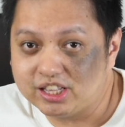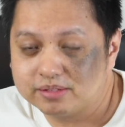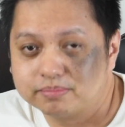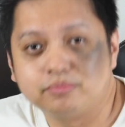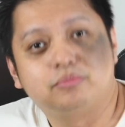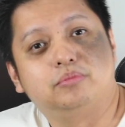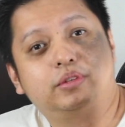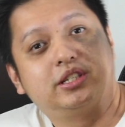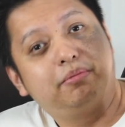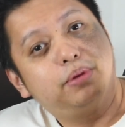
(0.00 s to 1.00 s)
it.
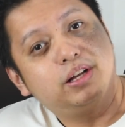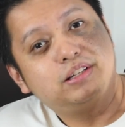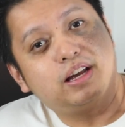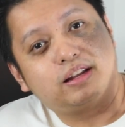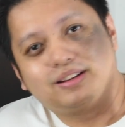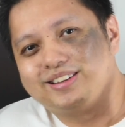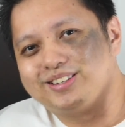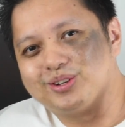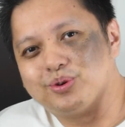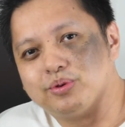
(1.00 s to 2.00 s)
Simple as that.
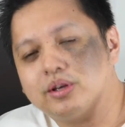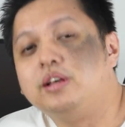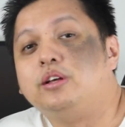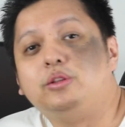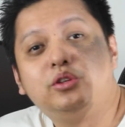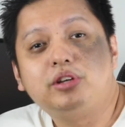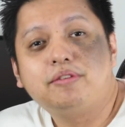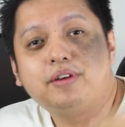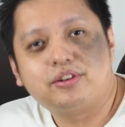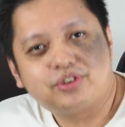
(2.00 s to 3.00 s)
So do
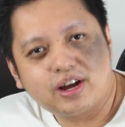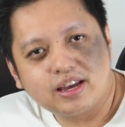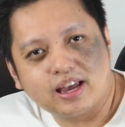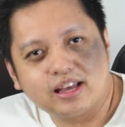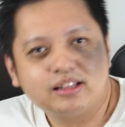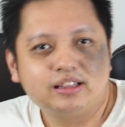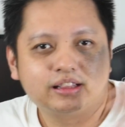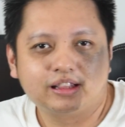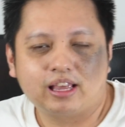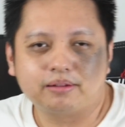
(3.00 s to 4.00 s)
give it a try and
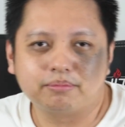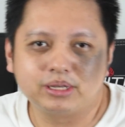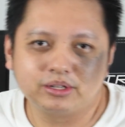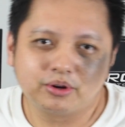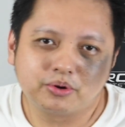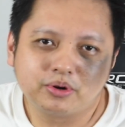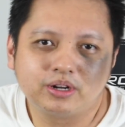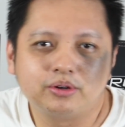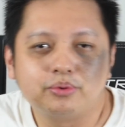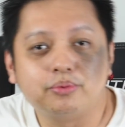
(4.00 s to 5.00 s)
let me know
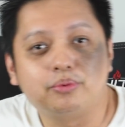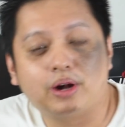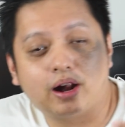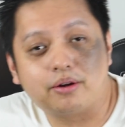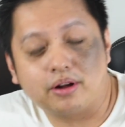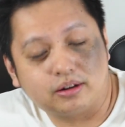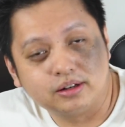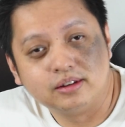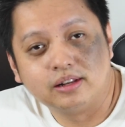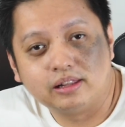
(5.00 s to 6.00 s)
how
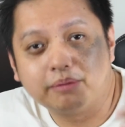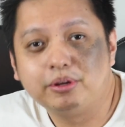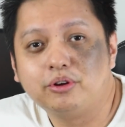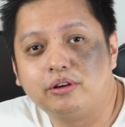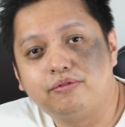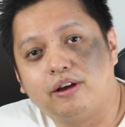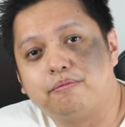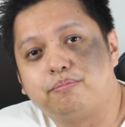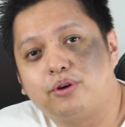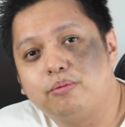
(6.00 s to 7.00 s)
let me know if you
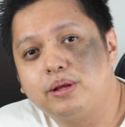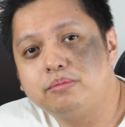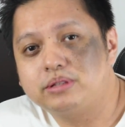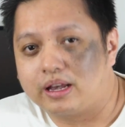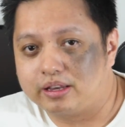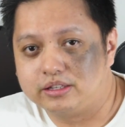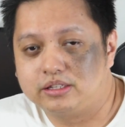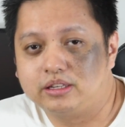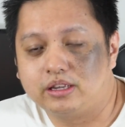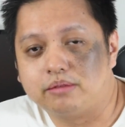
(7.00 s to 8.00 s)
have problems I can
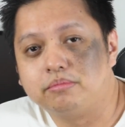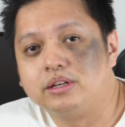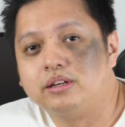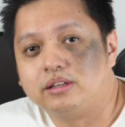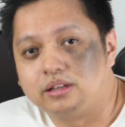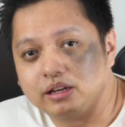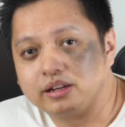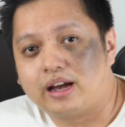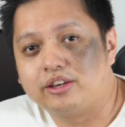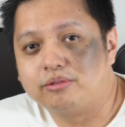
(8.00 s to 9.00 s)
um, uh,
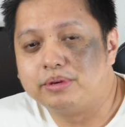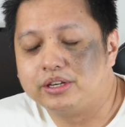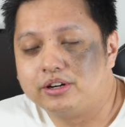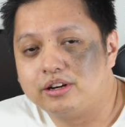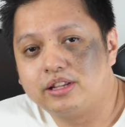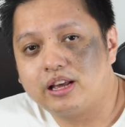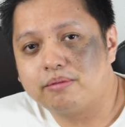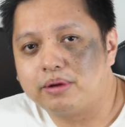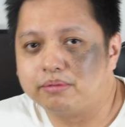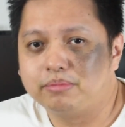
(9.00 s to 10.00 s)
guide you a bit here and
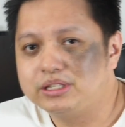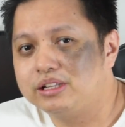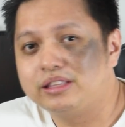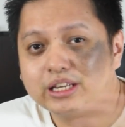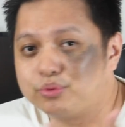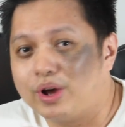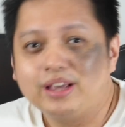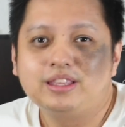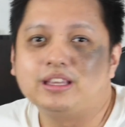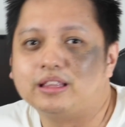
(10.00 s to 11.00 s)
there but basically that's what
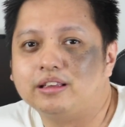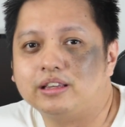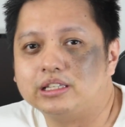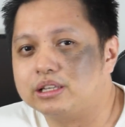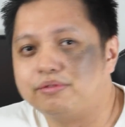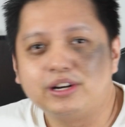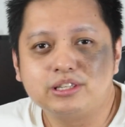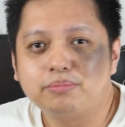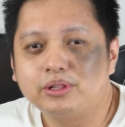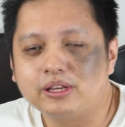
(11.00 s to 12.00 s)
I did it's a very
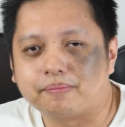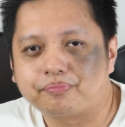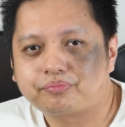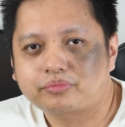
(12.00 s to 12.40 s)
simple thing